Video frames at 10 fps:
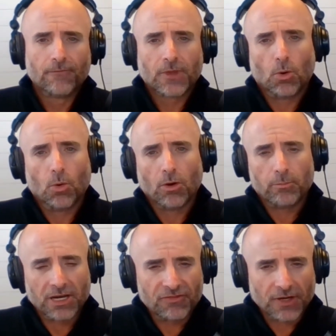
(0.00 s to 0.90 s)
or a
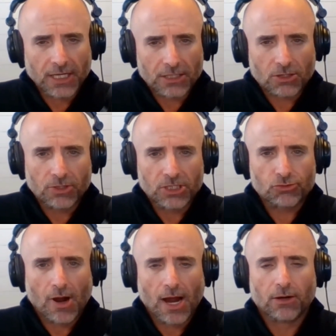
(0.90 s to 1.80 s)
benefit increase
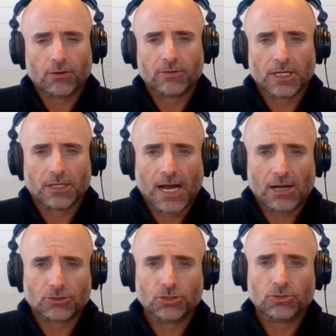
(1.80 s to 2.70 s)
rider that
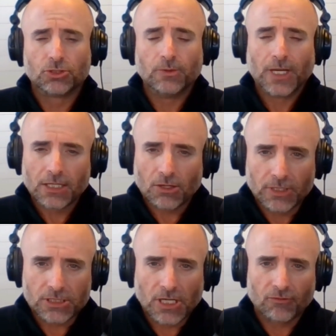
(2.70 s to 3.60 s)
allows you to
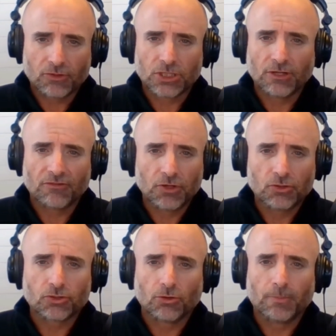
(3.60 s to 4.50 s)
increase coverage in the
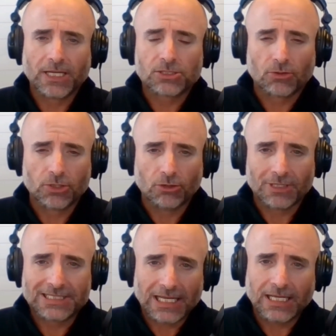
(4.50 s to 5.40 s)
future based on your
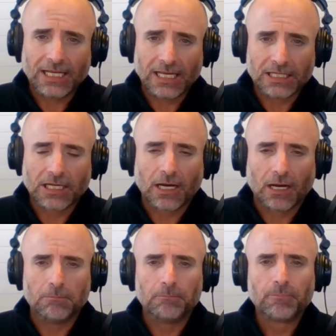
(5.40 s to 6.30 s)
attending
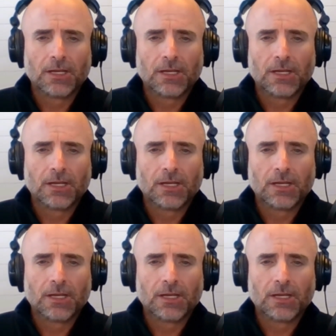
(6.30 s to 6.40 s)
income,